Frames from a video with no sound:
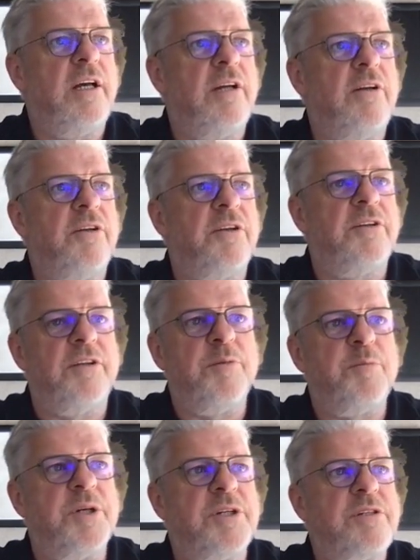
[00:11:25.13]
Another
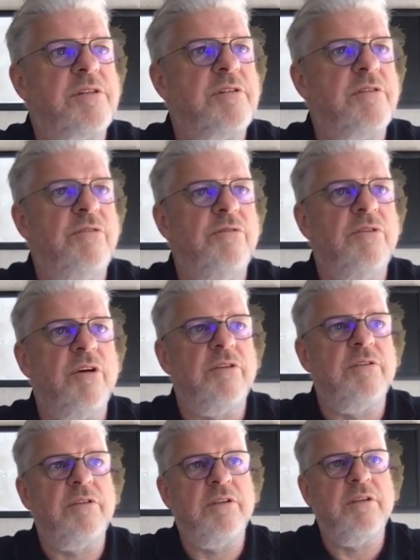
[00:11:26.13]
tip is to
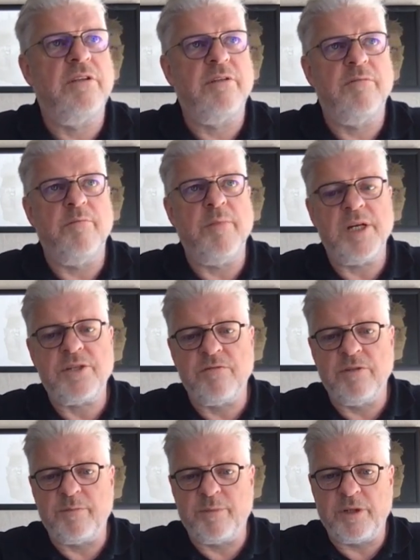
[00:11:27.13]
not mess
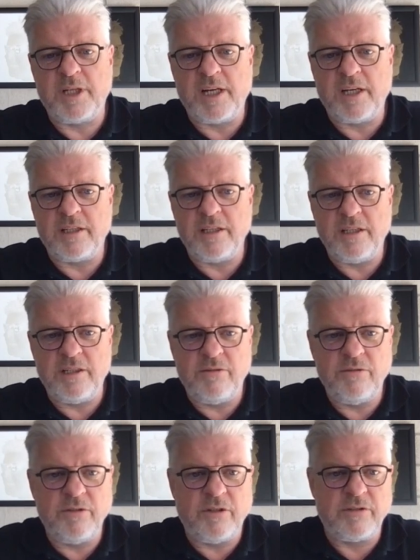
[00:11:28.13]
with polarity.
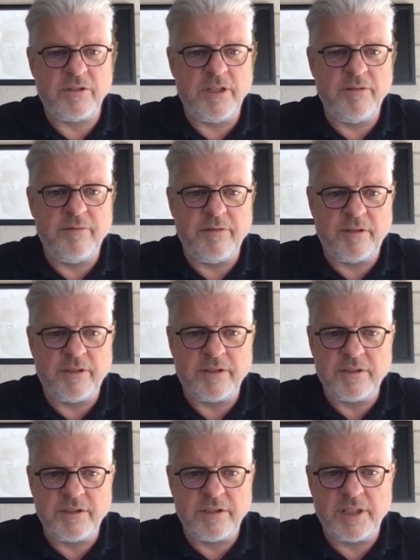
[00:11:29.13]
Do not
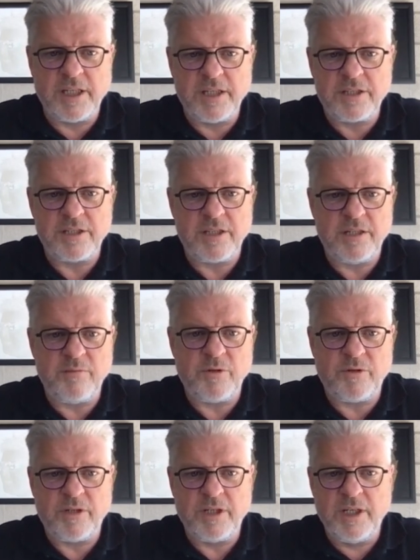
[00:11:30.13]
invert layers
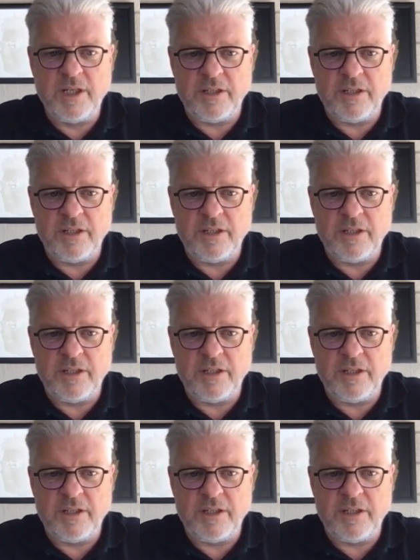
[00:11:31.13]
anymore.